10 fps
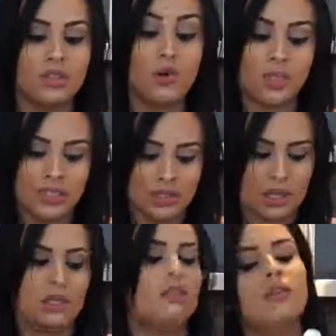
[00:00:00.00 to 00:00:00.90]
for the
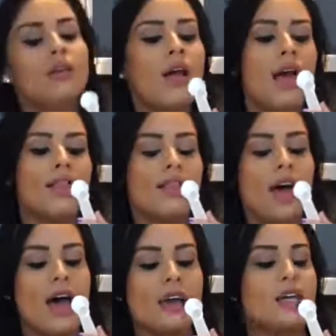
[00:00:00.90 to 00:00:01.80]
tea, and
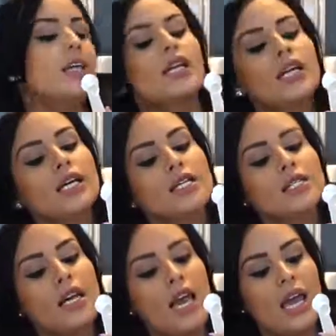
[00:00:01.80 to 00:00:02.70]
then it
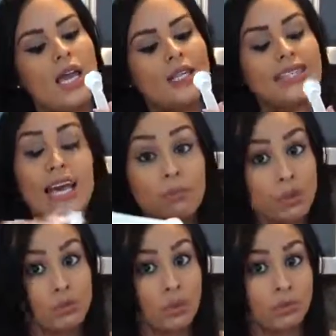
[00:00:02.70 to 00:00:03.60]
is a
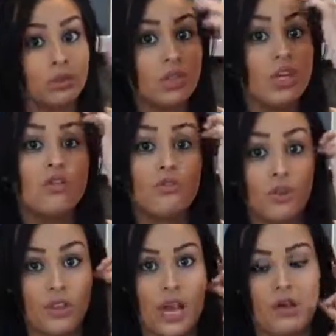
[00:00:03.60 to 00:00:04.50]
tablespoon
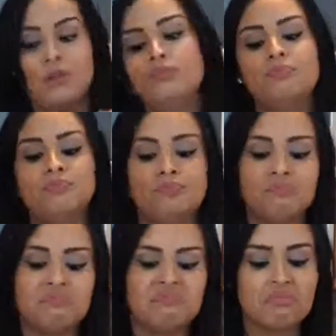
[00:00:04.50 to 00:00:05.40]
for the aloe.
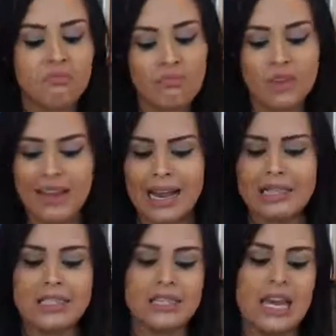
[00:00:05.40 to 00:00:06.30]

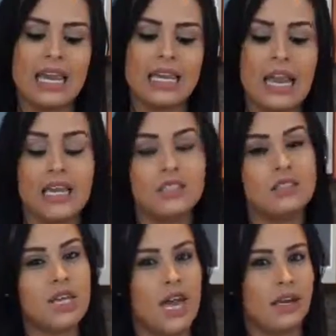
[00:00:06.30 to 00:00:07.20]
I say eight
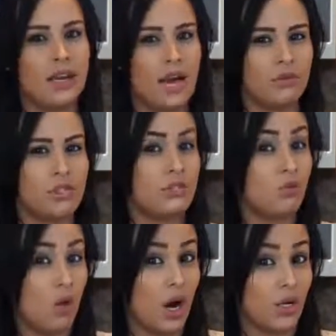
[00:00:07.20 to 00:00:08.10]
to 10 ounces
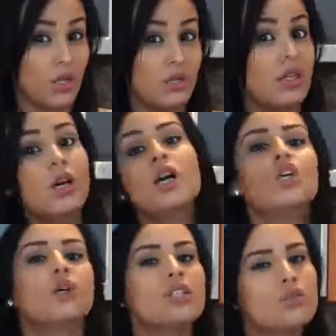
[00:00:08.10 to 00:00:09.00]
of water
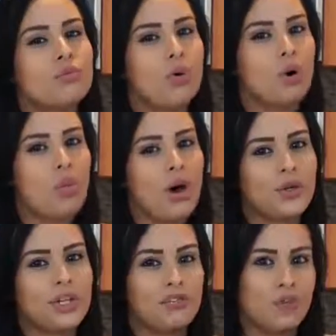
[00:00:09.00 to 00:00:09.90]
you can do more
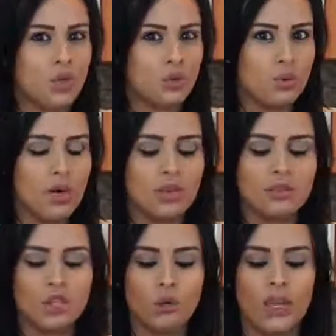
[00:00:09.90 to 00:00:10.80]
water if you
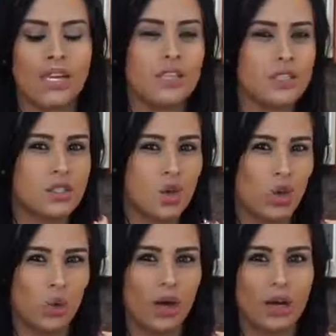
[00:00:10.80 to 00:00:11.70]
don't like it
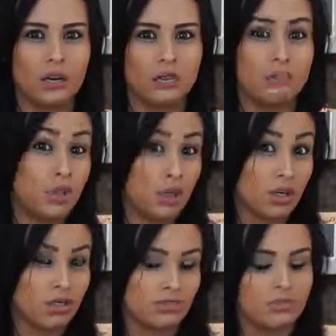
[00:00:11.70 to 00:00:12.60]
so uh,
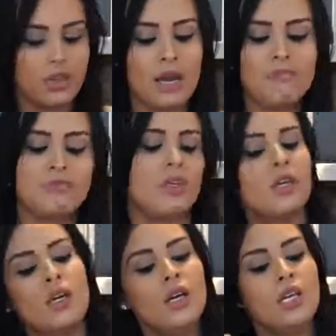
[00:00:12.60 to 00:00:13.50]
pure, okay?
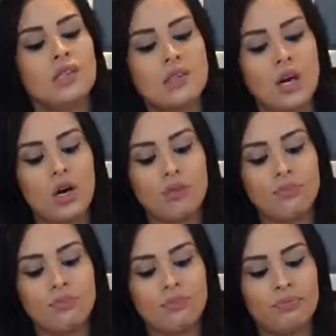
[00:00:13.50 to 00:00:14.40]

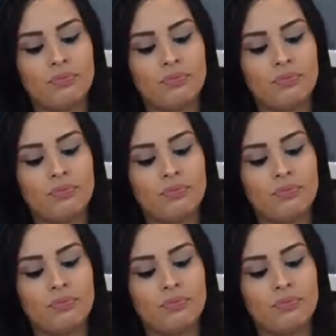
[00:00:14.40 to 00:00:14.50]
So,